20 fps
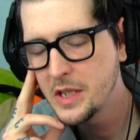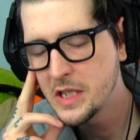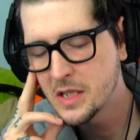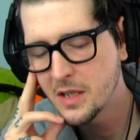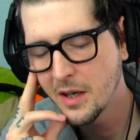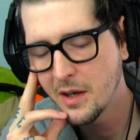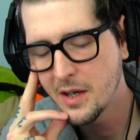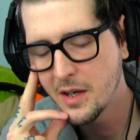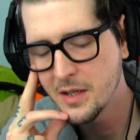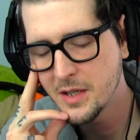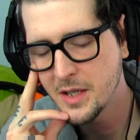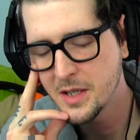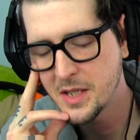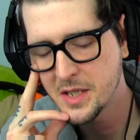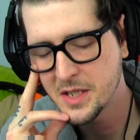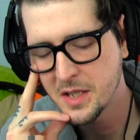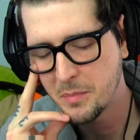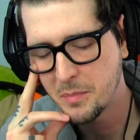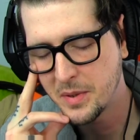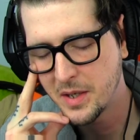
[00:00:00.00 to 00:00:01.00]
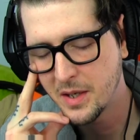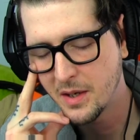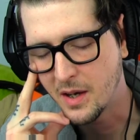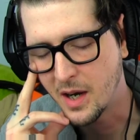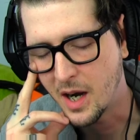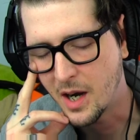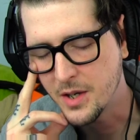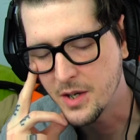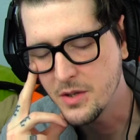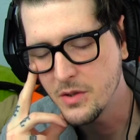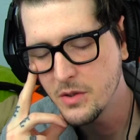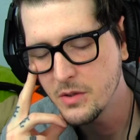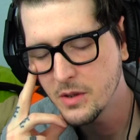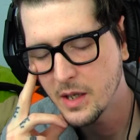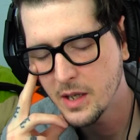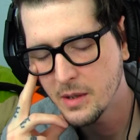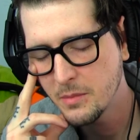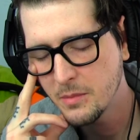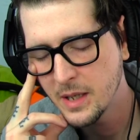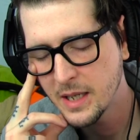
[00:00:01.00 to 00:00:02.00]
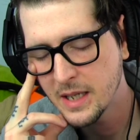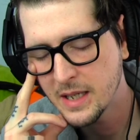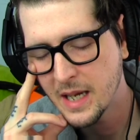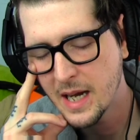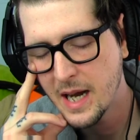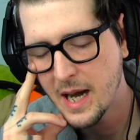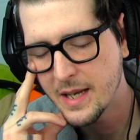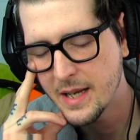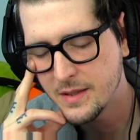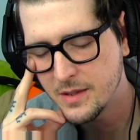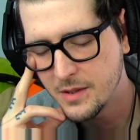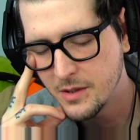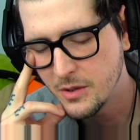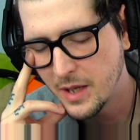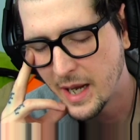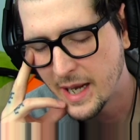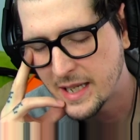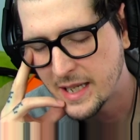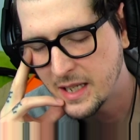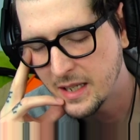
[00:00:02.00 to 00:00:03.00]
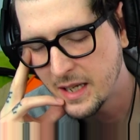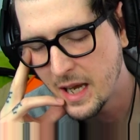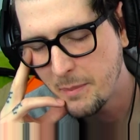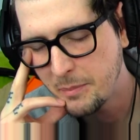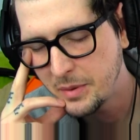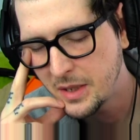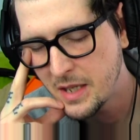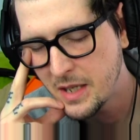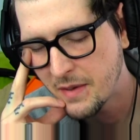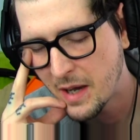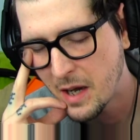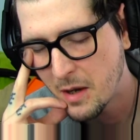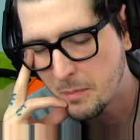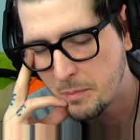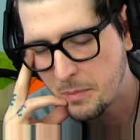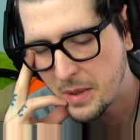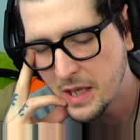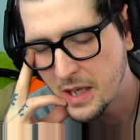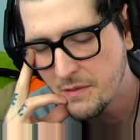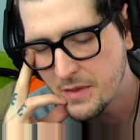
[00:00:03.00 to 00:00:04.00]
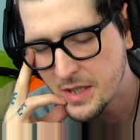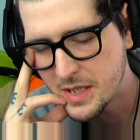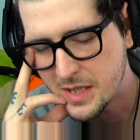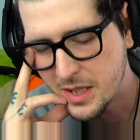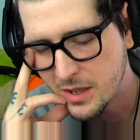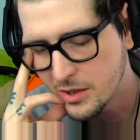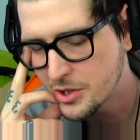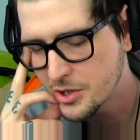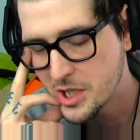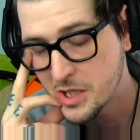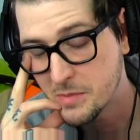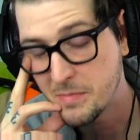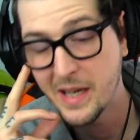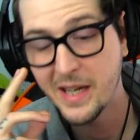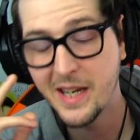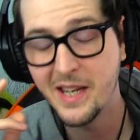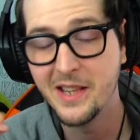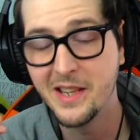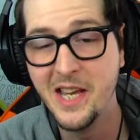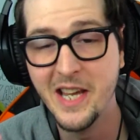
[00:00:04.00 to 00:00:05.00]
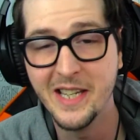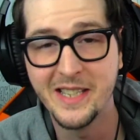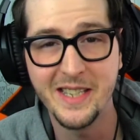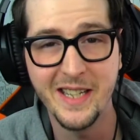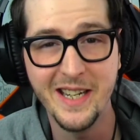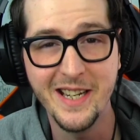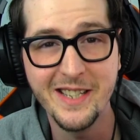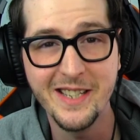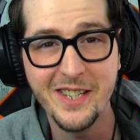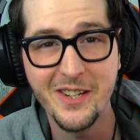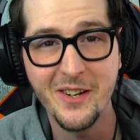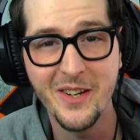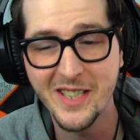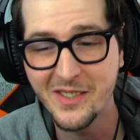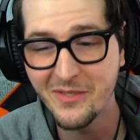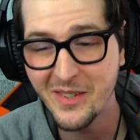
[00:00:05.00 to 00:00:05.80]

starting to disappear. Are you, oh my God, dude. I cannot believe how big of a deal she's making this into. It's